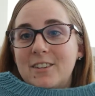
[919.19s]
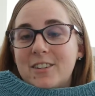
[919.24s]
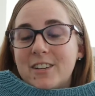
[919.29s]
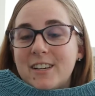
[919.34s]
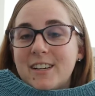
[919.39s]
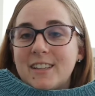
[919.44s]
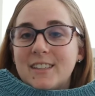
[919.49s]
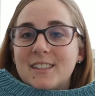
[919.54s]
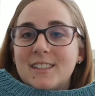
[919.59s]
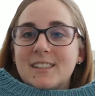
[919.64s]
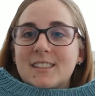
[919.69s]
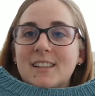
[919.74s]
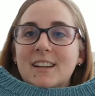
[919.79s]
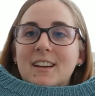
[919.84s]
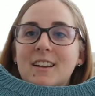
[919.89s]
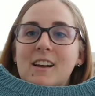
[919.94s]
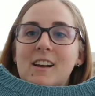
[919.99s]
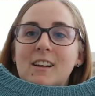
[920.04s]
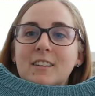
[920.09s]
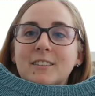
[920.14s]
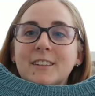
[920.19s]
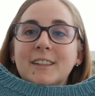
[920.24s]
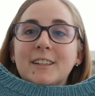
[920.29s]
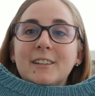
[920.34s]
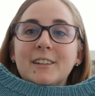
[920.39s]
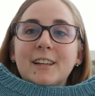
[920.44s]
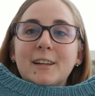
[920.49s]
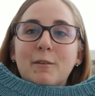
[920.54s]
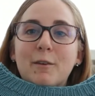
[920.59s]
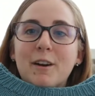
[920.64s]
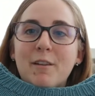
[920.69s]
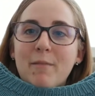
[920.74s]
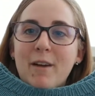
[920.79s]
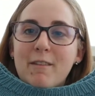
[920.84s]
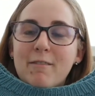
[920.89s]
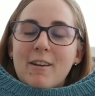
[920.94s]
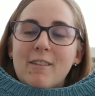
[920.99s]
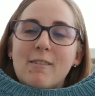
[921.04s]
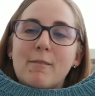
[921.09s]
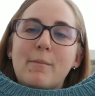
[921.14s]
She's literally one of
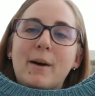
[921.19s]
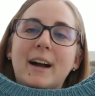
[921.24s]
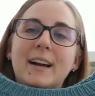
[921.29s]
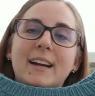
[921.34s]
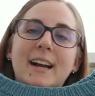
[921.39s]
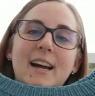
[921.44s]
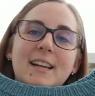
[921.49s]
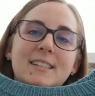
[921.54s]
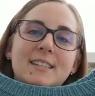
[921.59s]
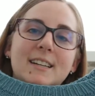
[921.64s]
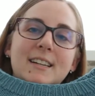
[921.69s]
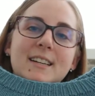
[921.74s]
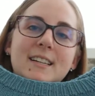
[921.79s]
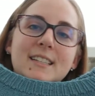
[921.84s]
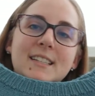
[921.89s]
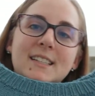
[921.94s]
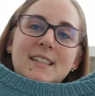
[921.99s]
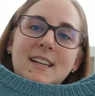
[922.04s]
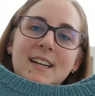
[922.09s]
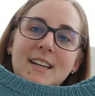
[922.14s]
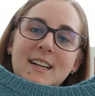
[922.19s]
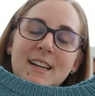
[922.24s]
my favorite podcasters.